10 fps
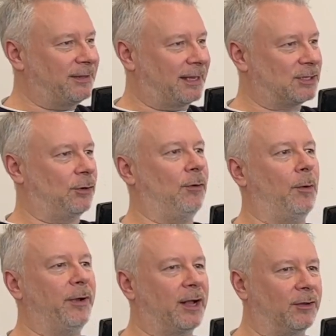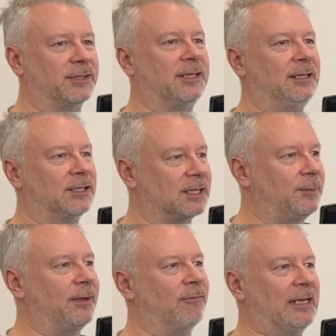That's cool. And we're constantly just going to
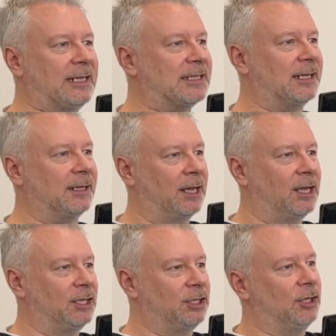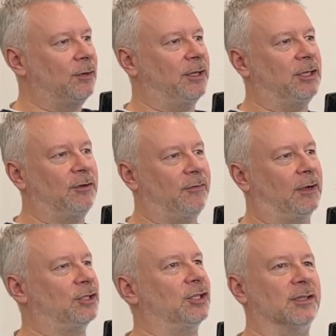be releasing new
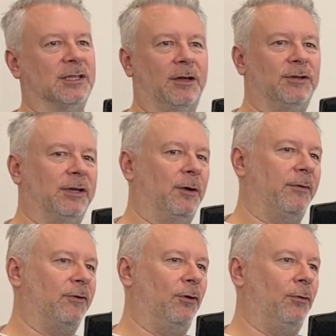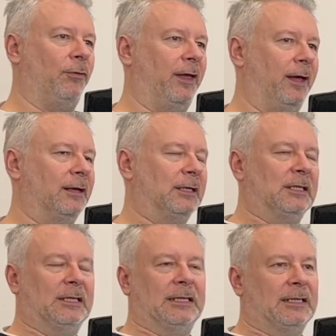functions. So, we've got all the...
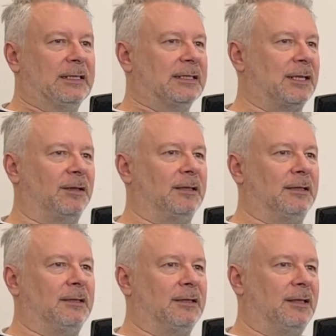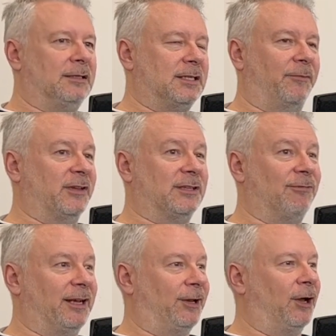So, some of it's
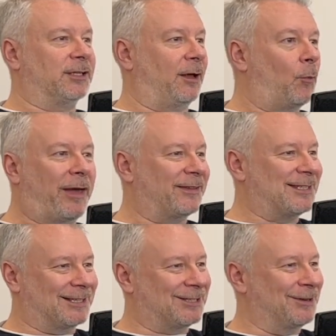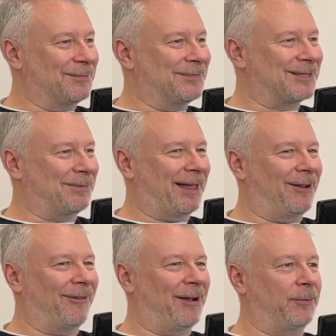really nice, like weather systems to play
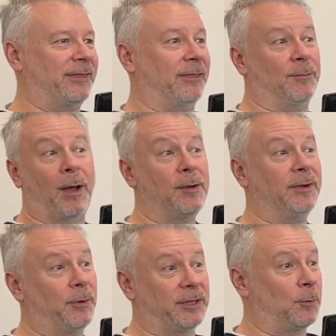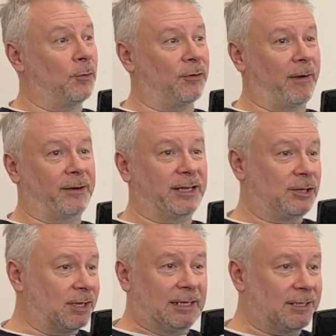around with. At the moment, when you walk around it, you
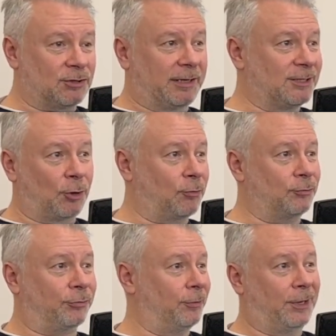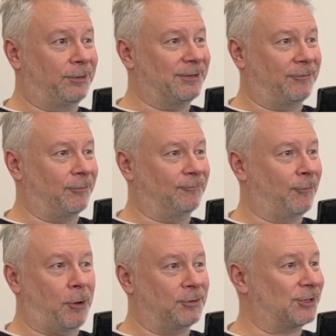can literally toggle through a load of different
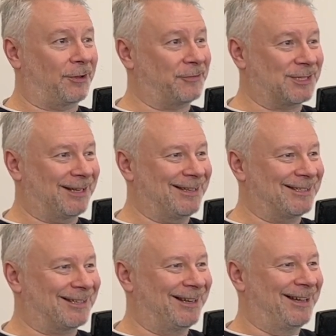road surfaces.